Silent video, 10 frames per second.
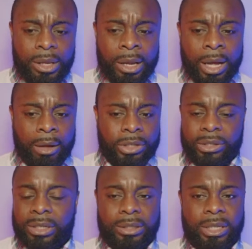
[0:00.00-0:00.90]
I'll
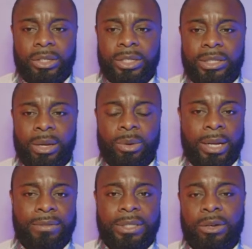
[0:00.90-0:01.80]
just continue to say what
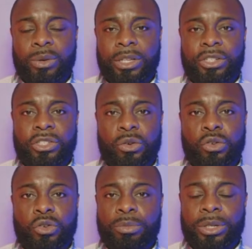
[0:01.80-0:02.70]
I've said on this show
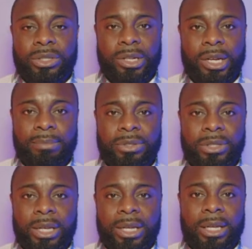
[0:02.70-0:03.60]
numerous times,